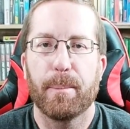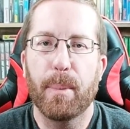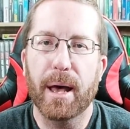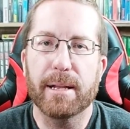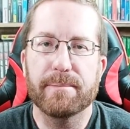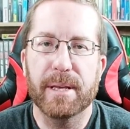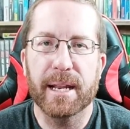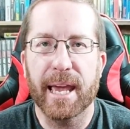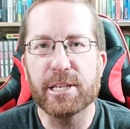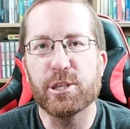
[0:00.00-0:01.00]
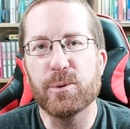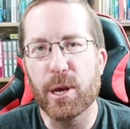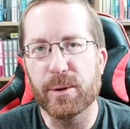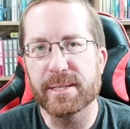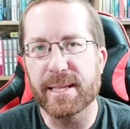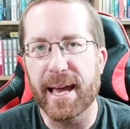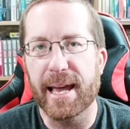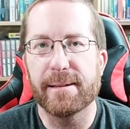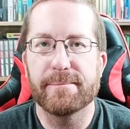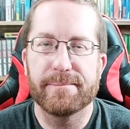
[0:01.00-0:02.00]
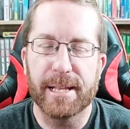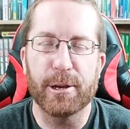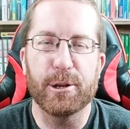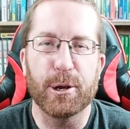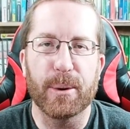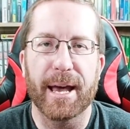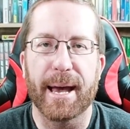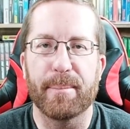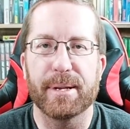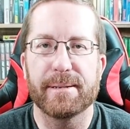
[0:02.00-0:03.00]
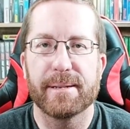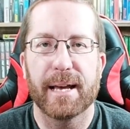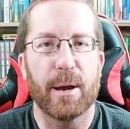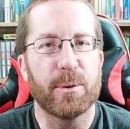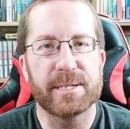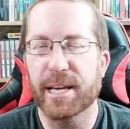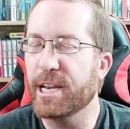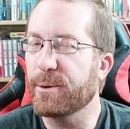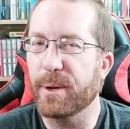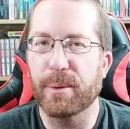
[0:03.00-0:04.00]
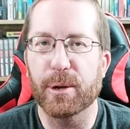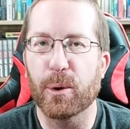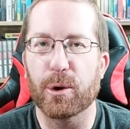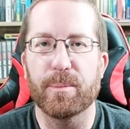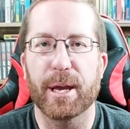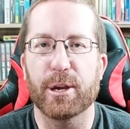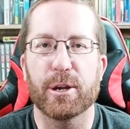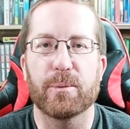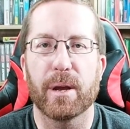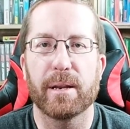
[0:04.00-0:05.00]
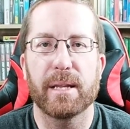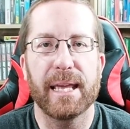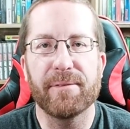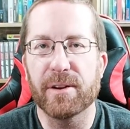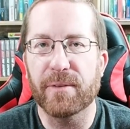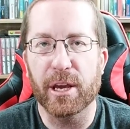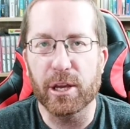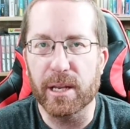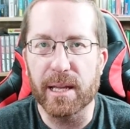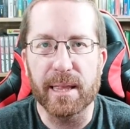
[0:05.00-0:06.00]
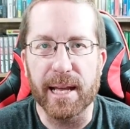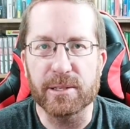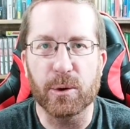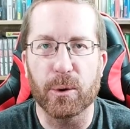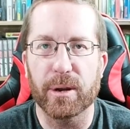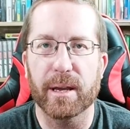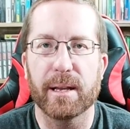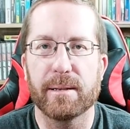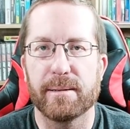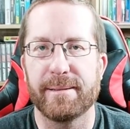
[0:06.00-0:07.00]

But in case you noticed that, now you know what happened. I wasn't going to re-record my good run, even if I could get that score again.